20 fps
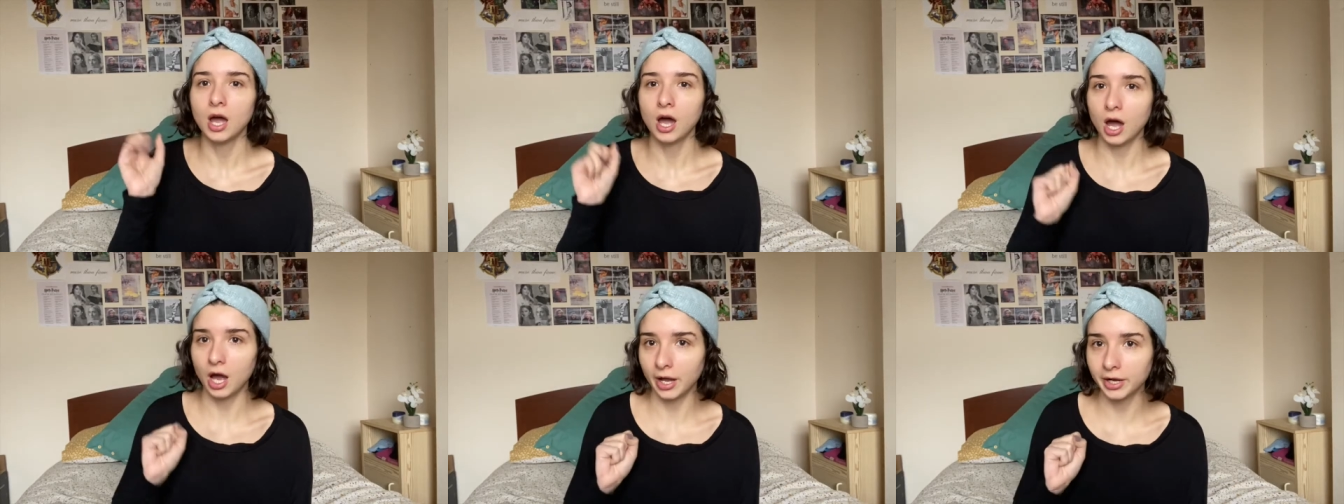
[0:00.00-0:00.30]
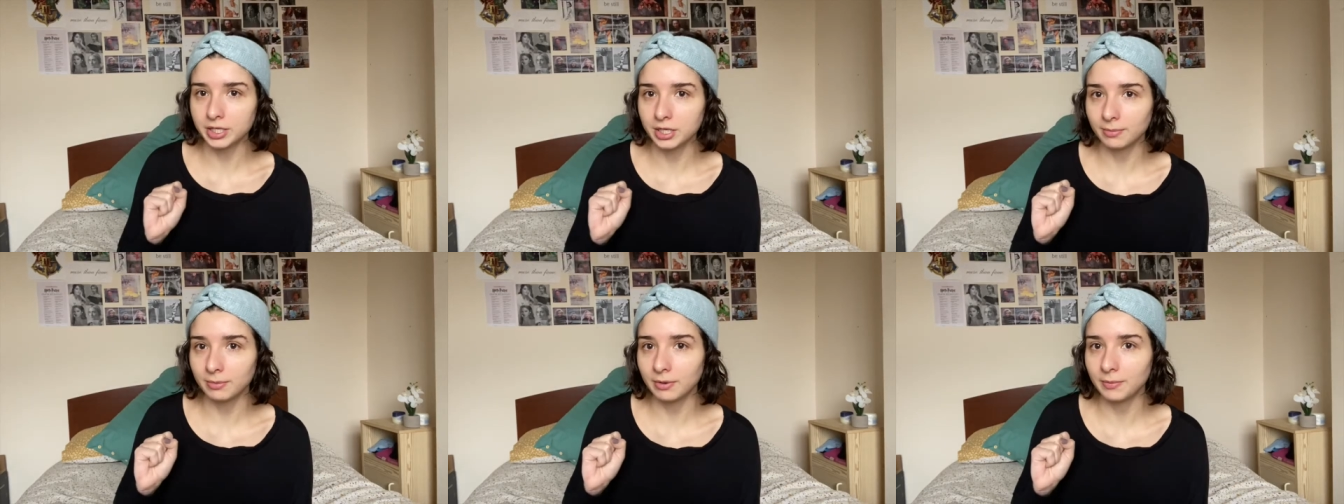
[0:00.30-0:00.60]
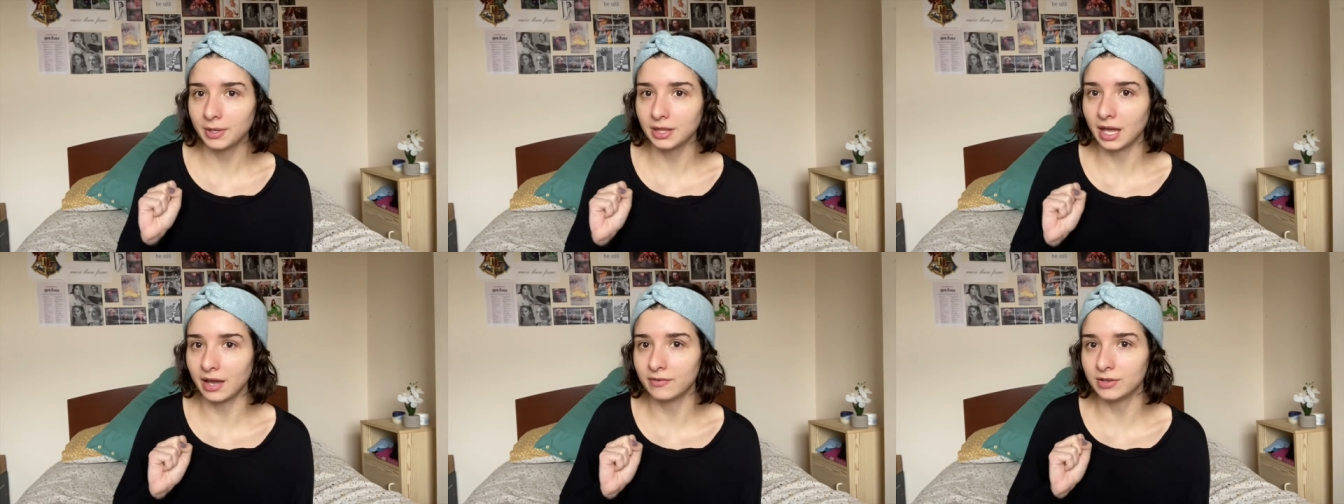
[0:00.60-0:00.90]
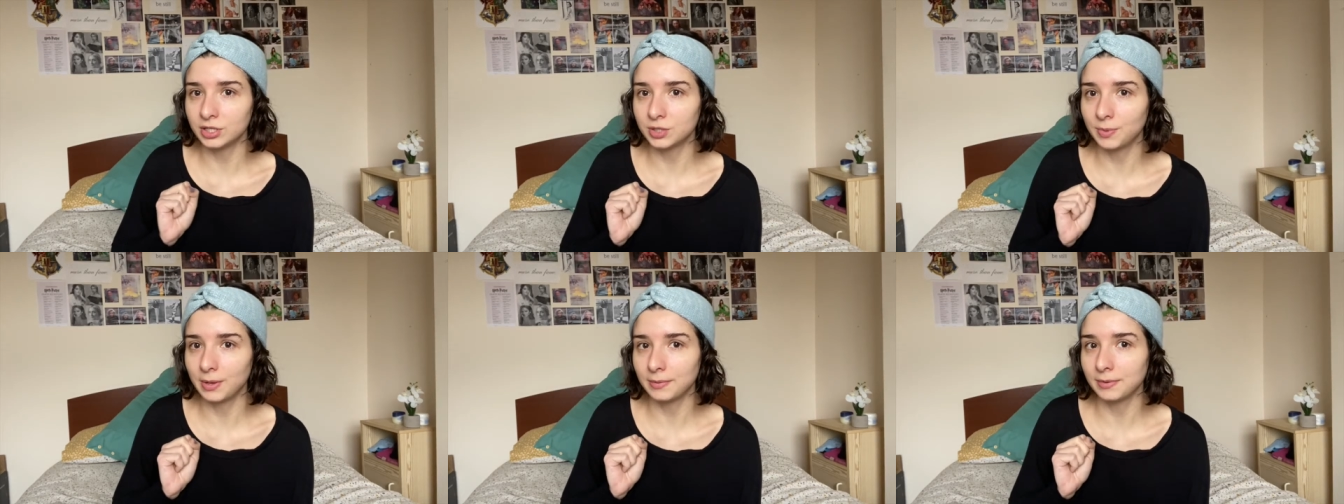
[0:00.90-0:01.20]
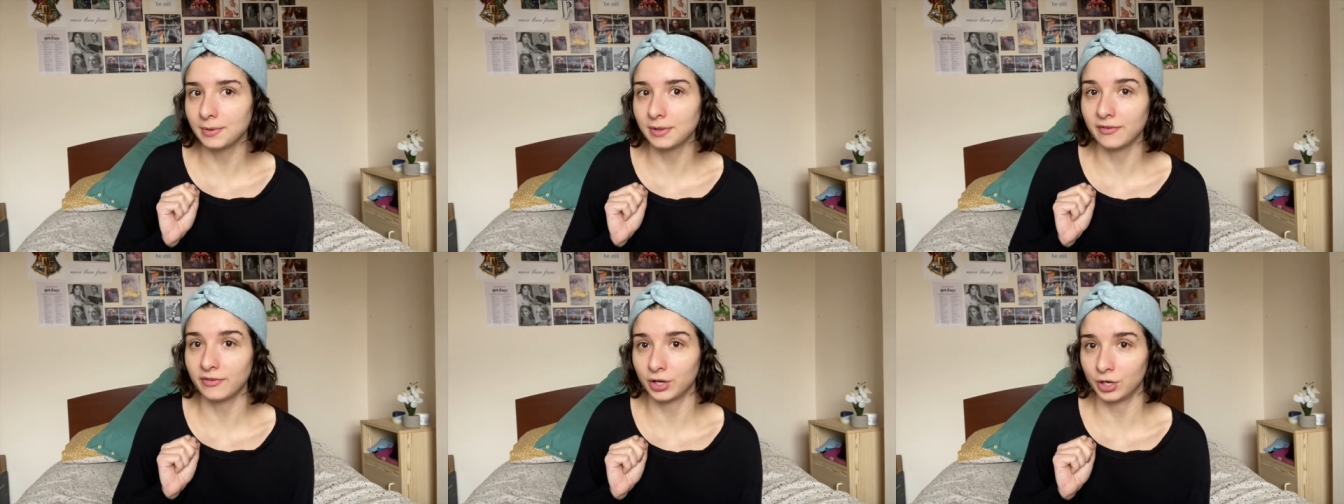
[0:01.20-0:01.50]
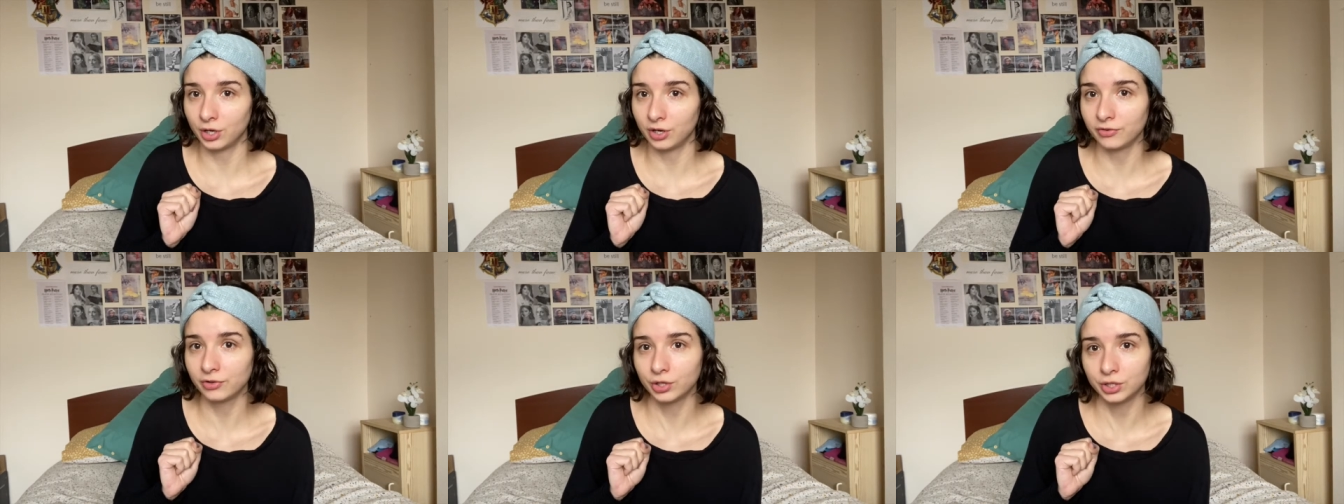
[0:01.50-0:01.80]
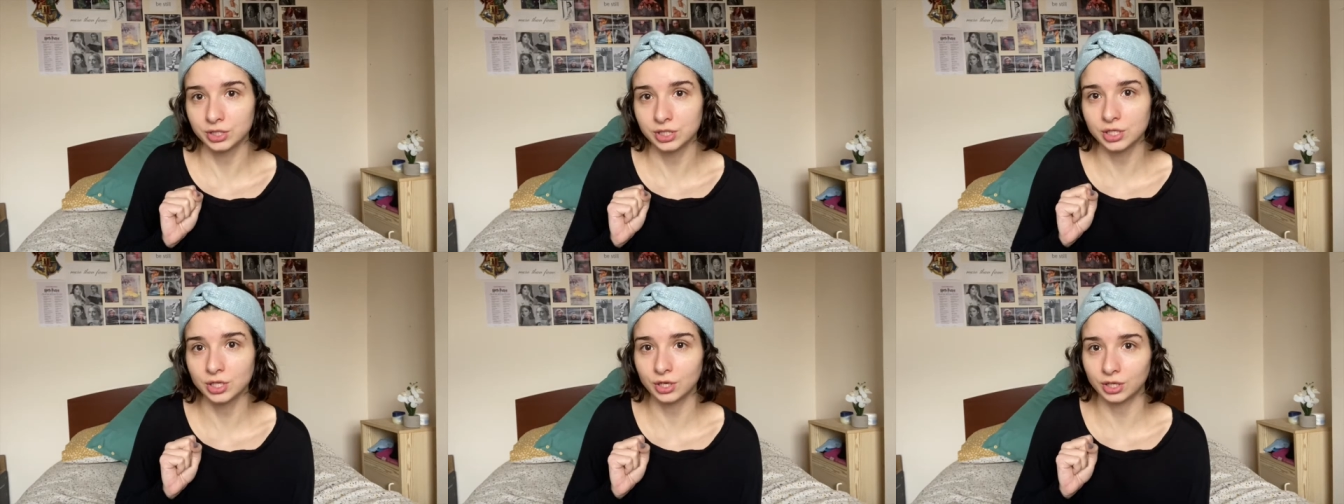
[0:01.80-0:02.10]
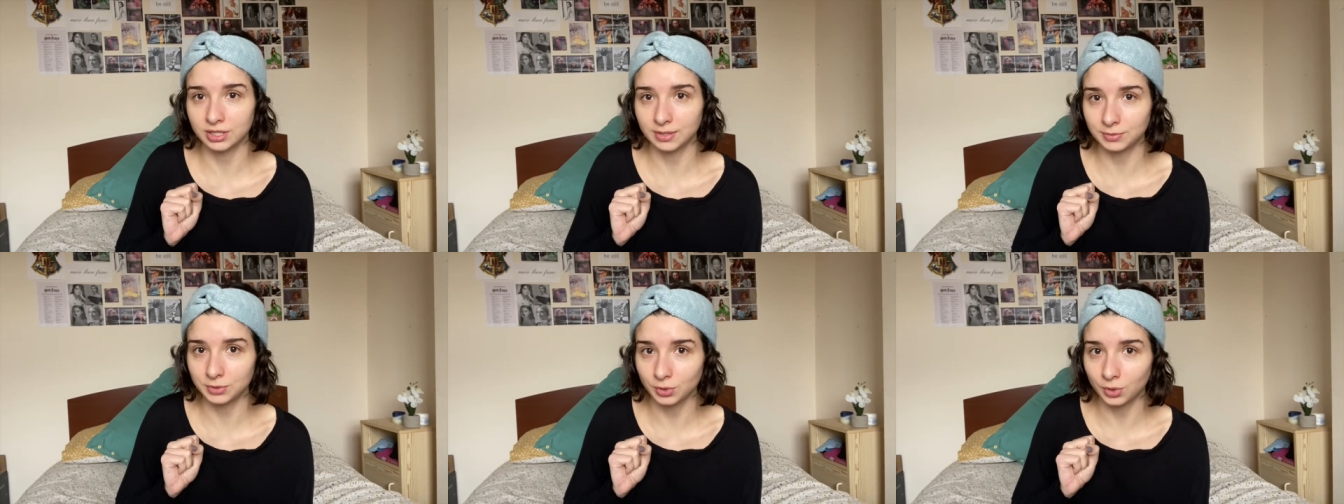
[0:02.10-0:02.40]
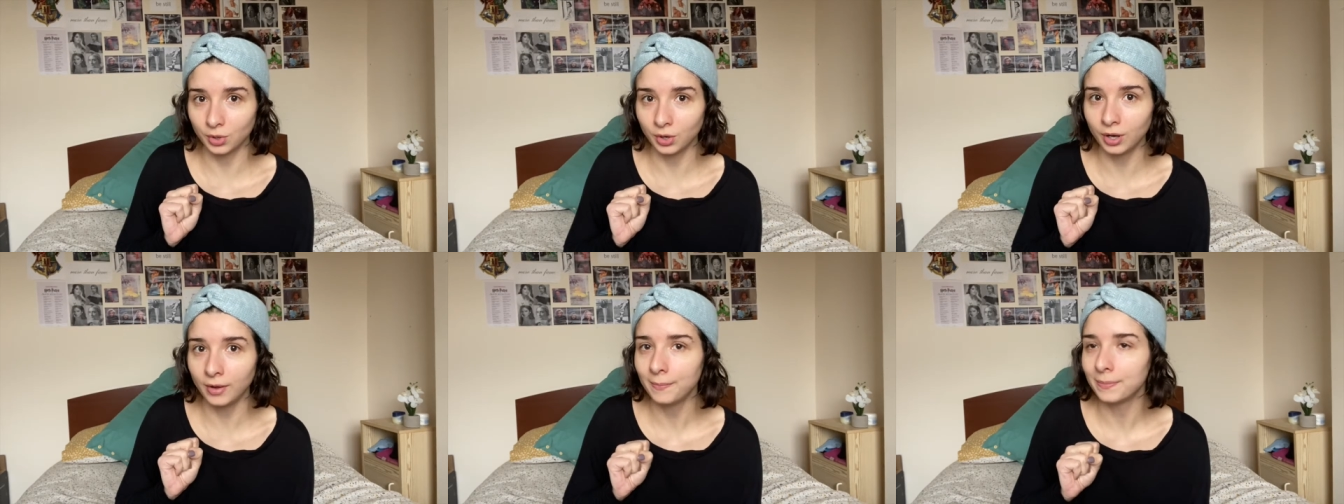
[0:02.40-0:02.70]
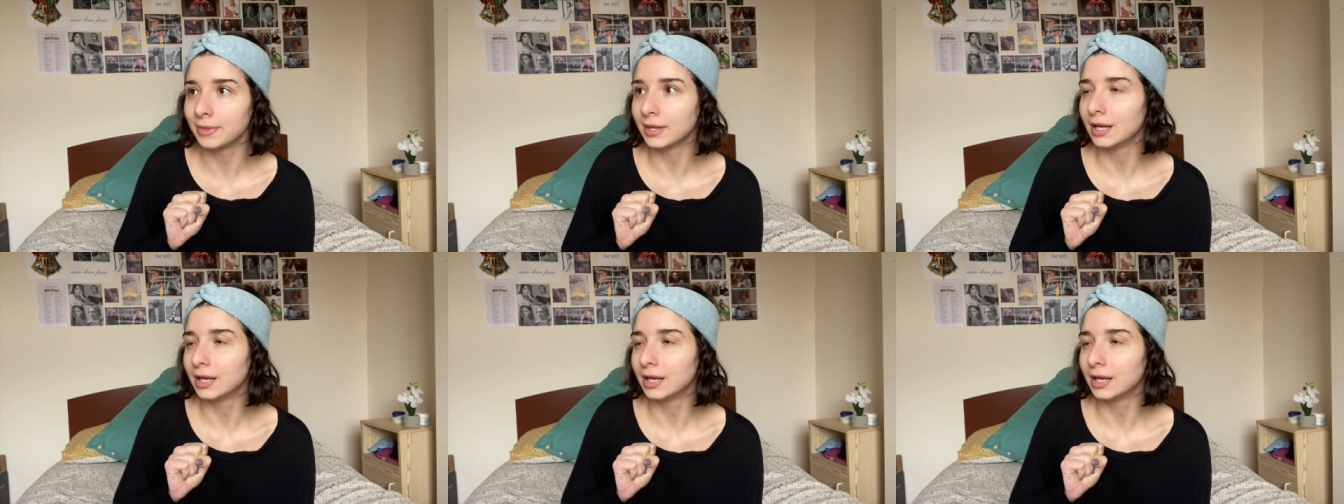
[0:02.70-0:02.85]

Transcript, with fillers: I chimed in with how much people have ever heard of closing the goddamn door.